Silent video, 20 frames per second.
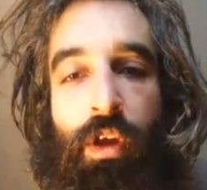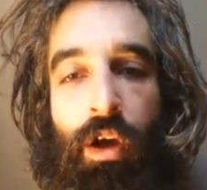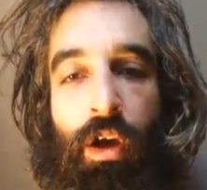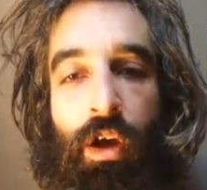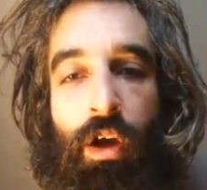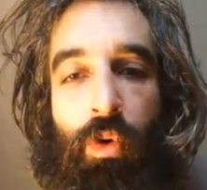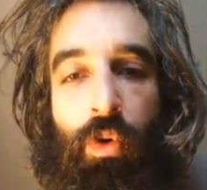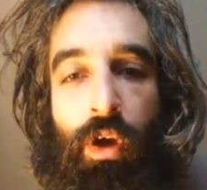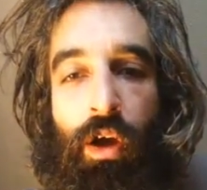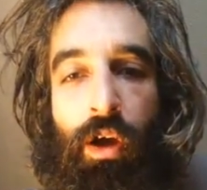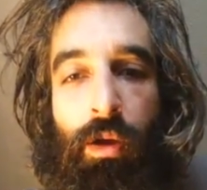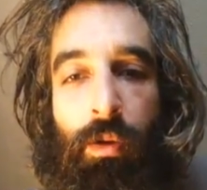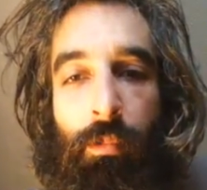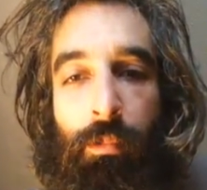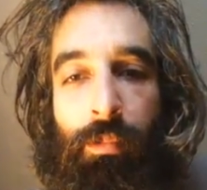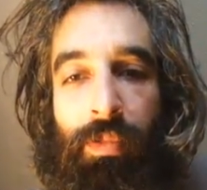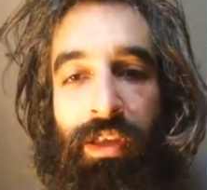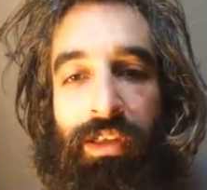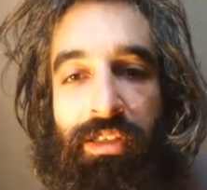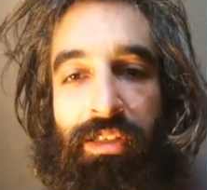Oh, uh,
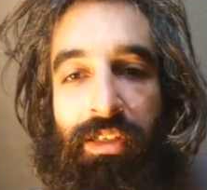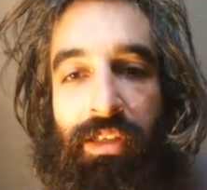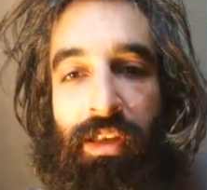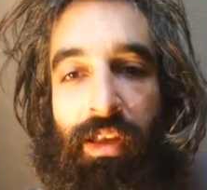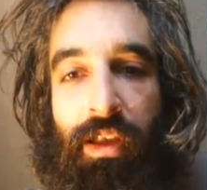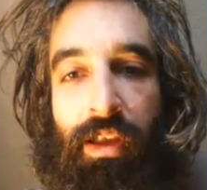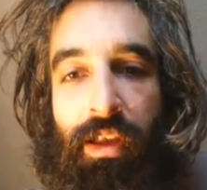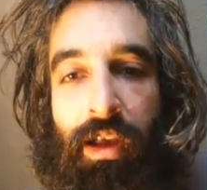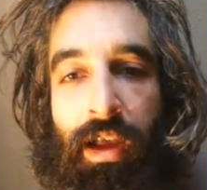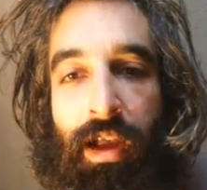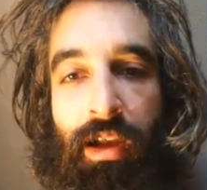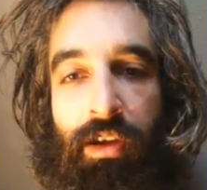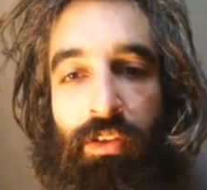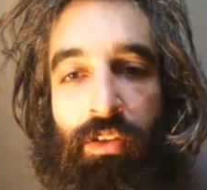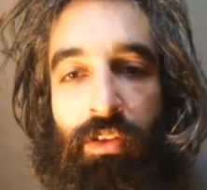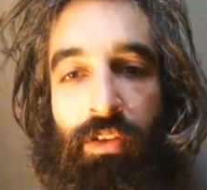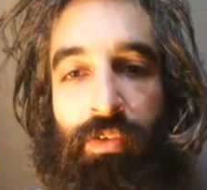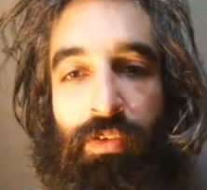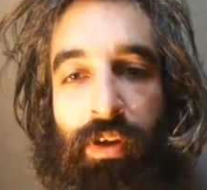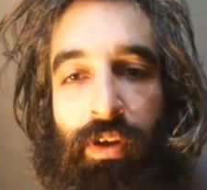Miss
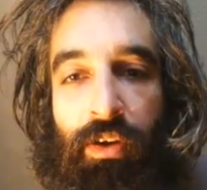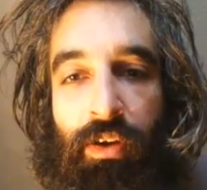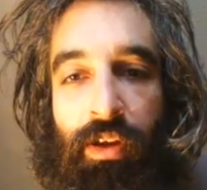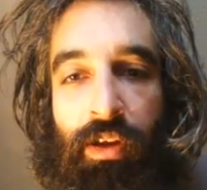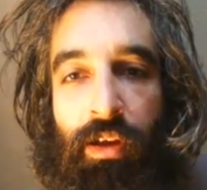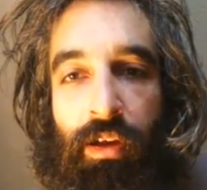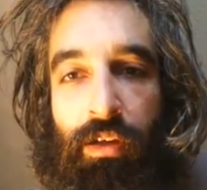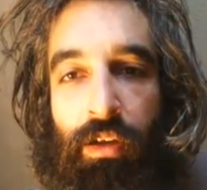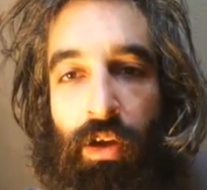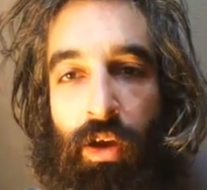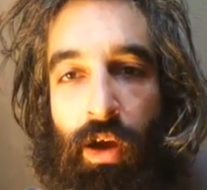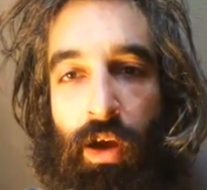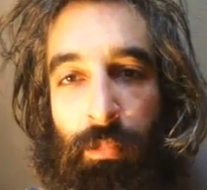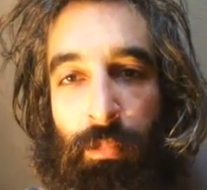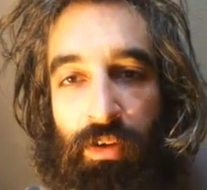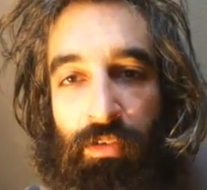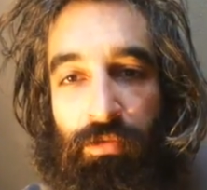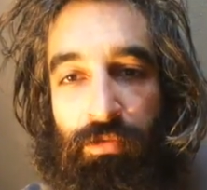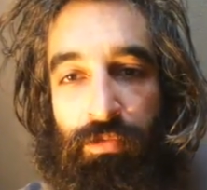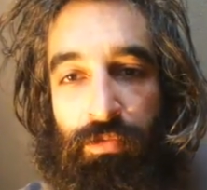Agloveria, go, I'm
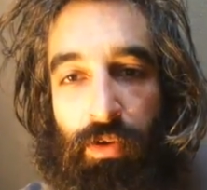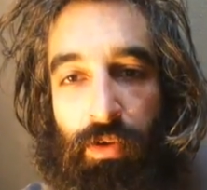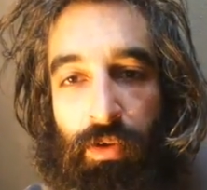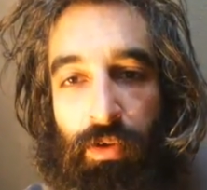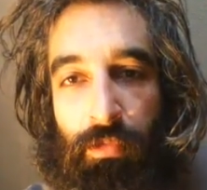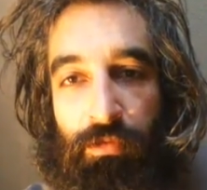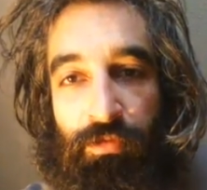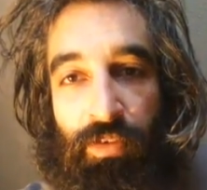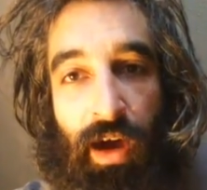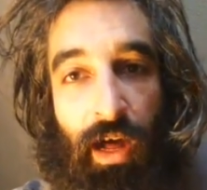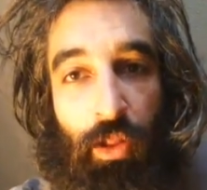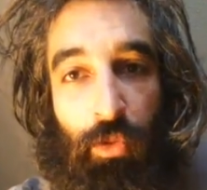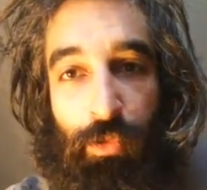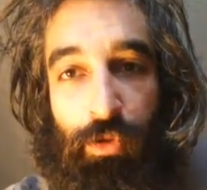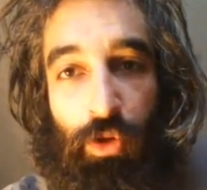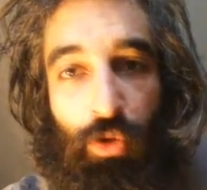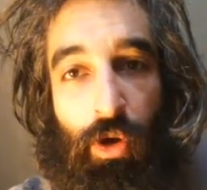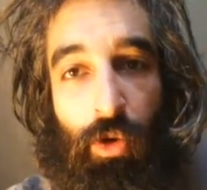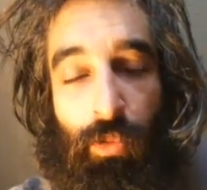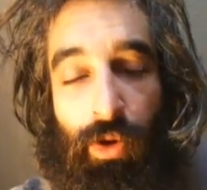gonna, I'm
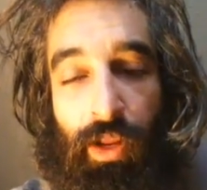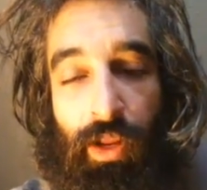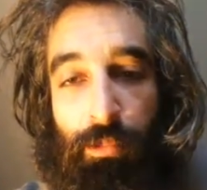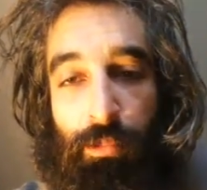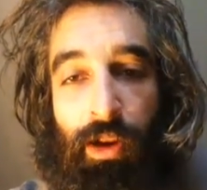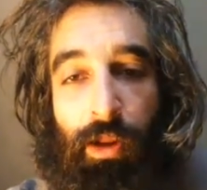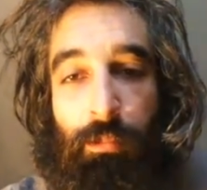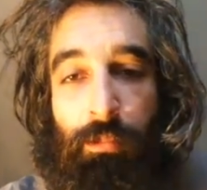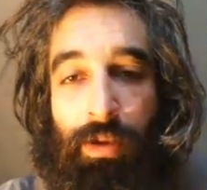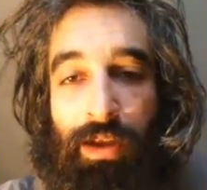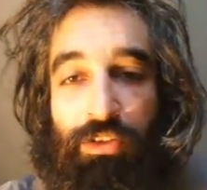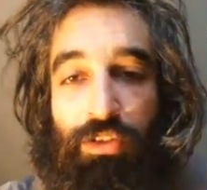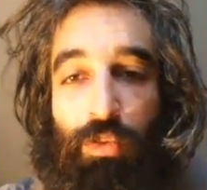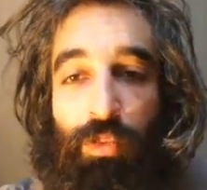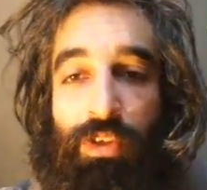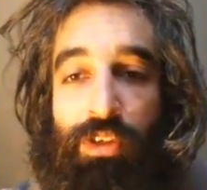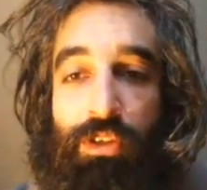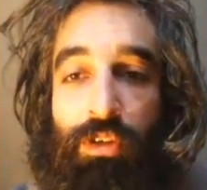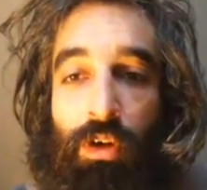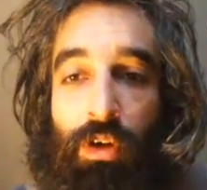following you already, but I'm about
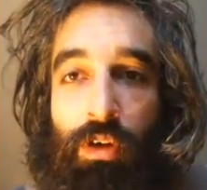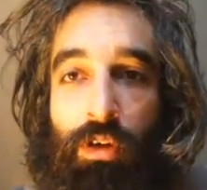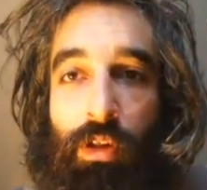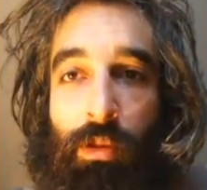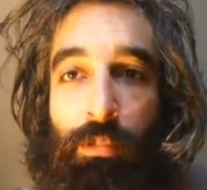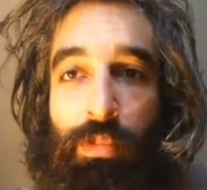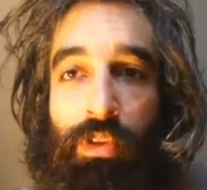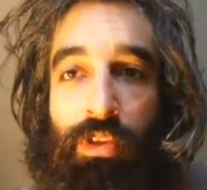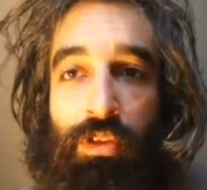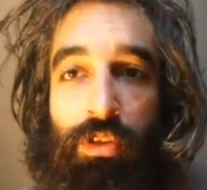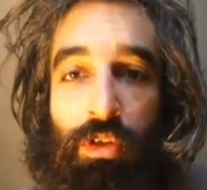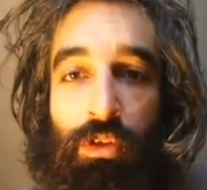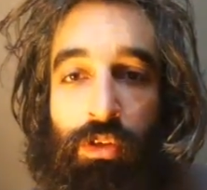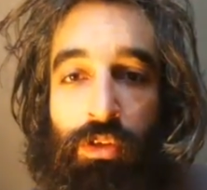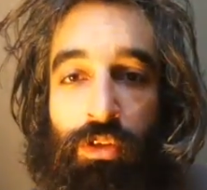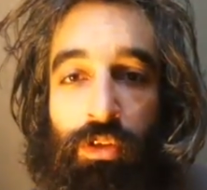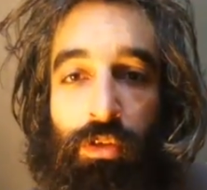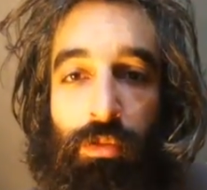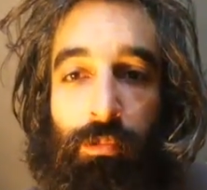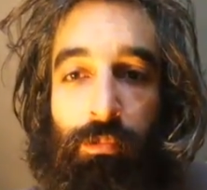to restart and put this on
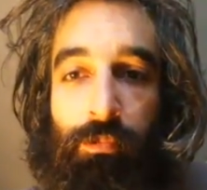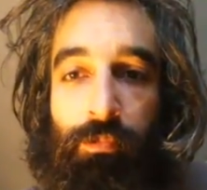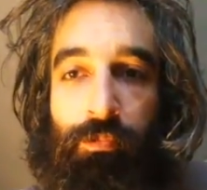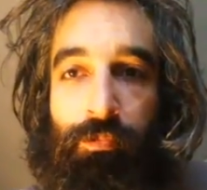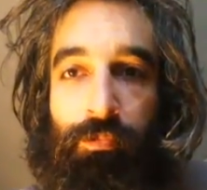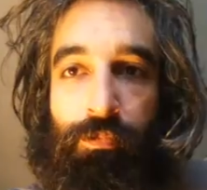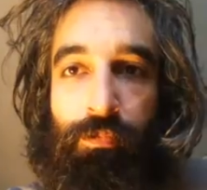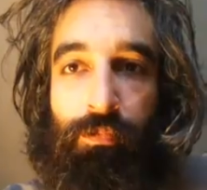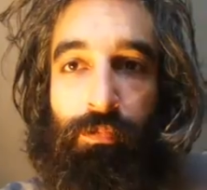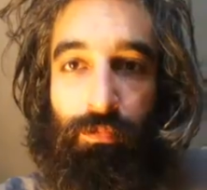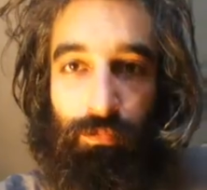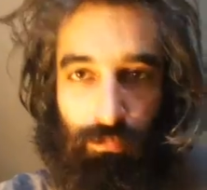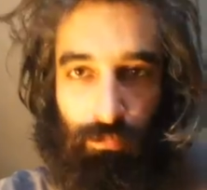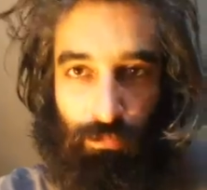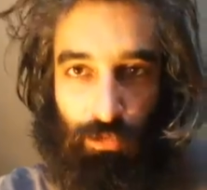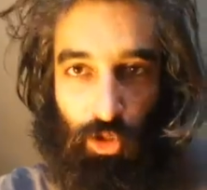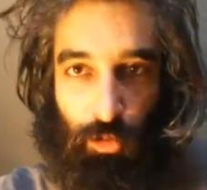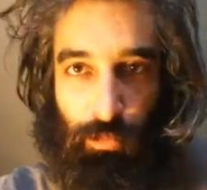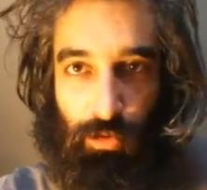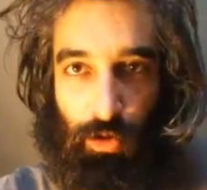YouTube.
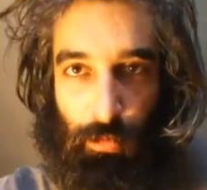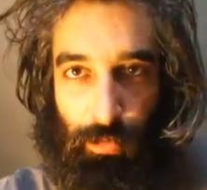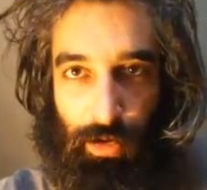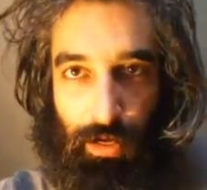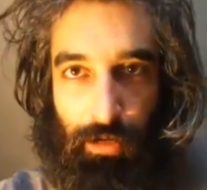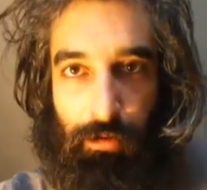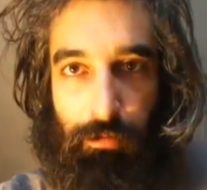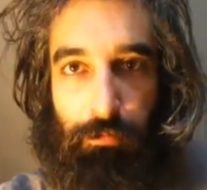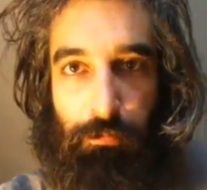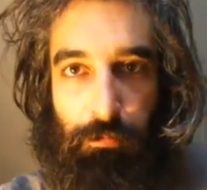So I'll be right back.